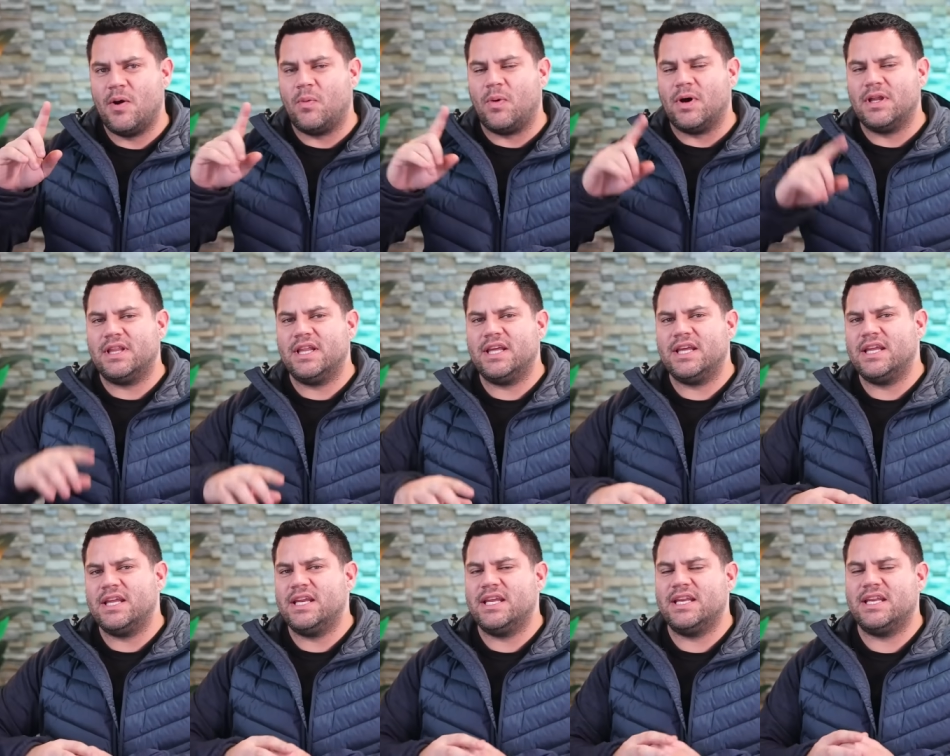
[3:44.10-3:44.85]
One thing
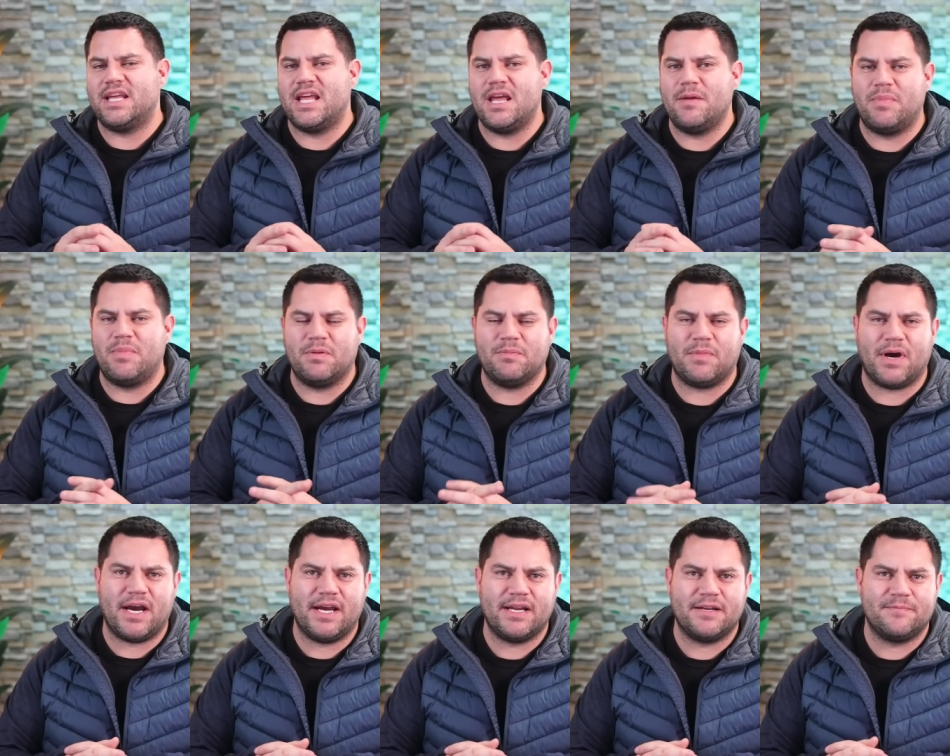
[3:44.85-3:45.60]
you need to keep in
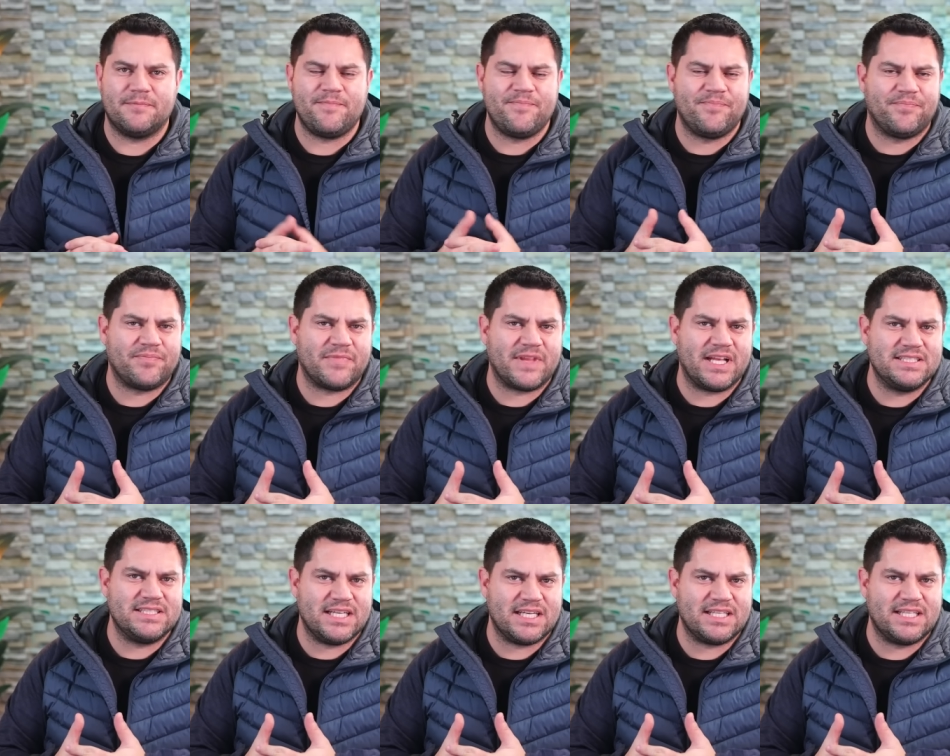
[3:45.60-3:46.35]
mind
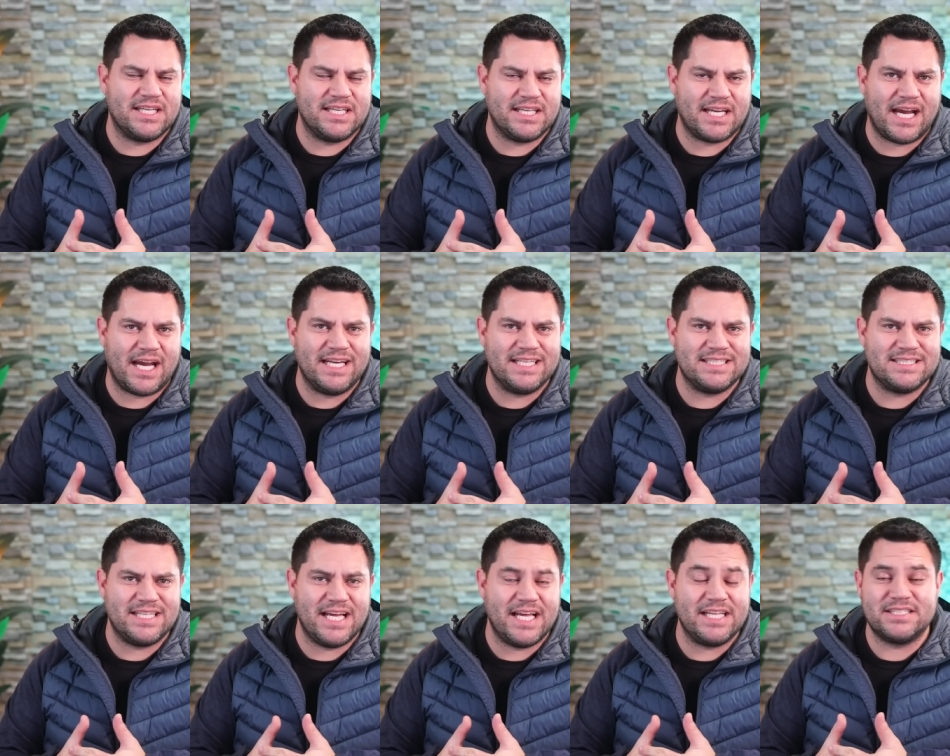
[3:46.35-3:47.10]
is that the United
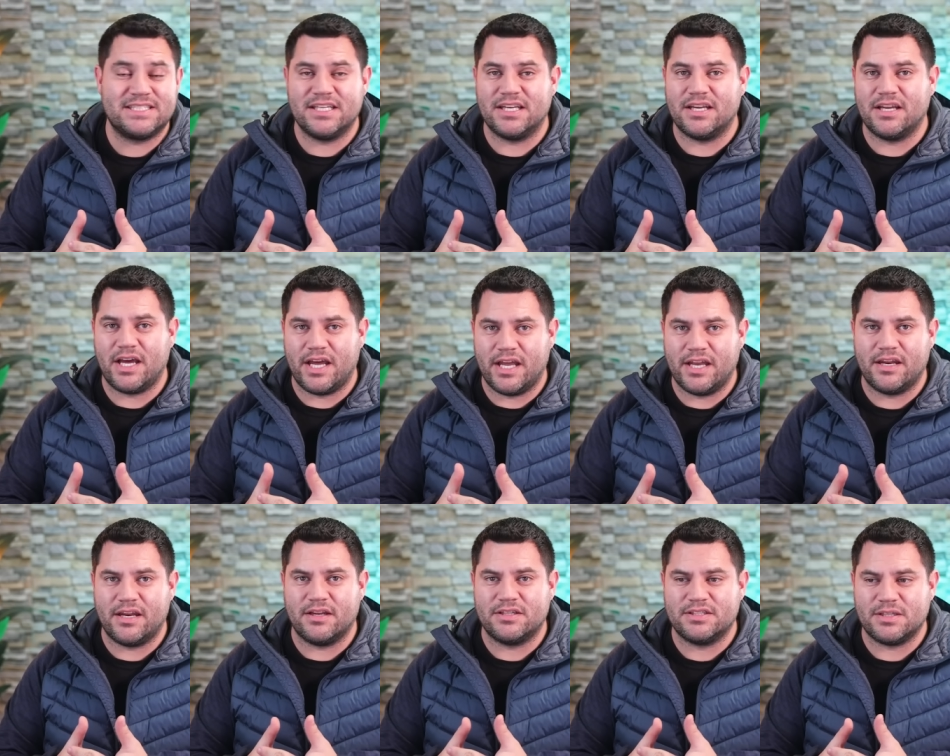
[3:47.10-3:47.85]
States and,
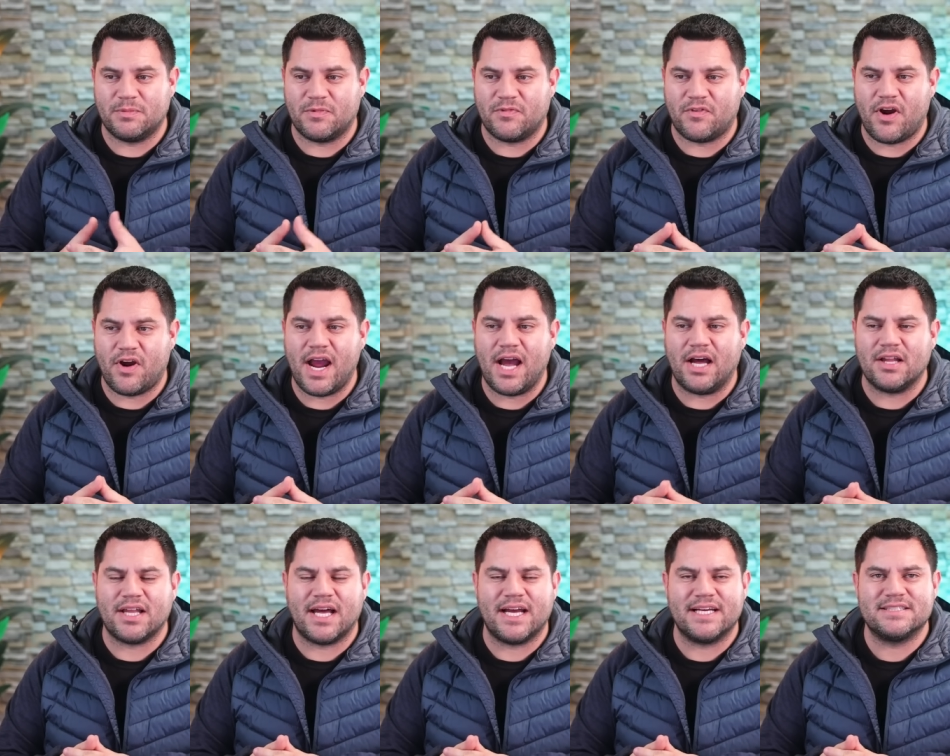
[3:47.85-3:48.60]
and some of our
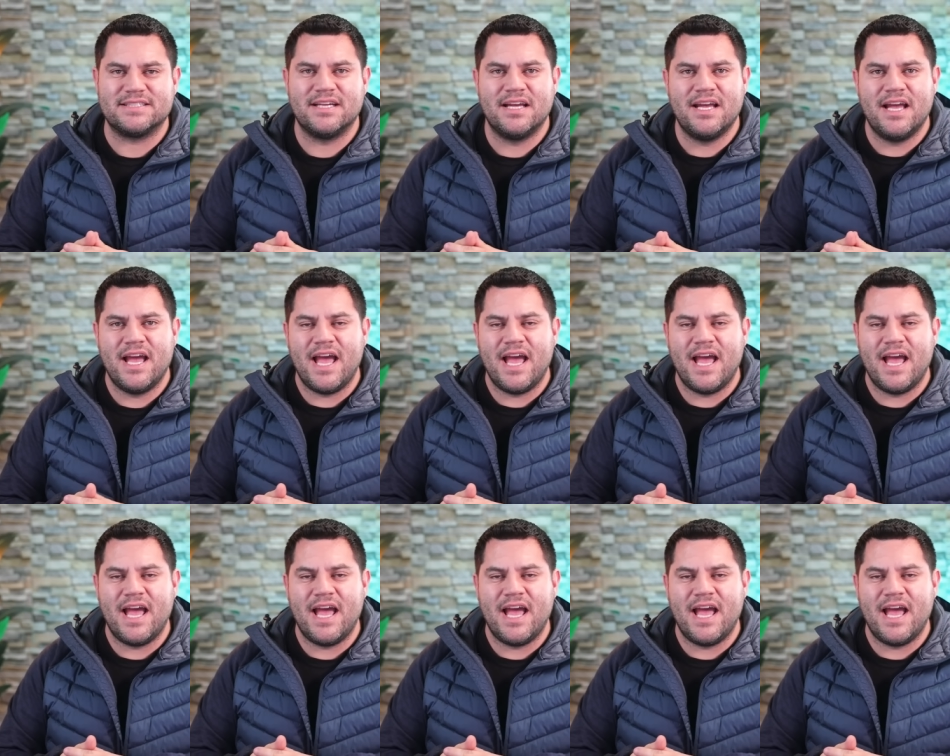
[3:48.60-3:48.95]
allies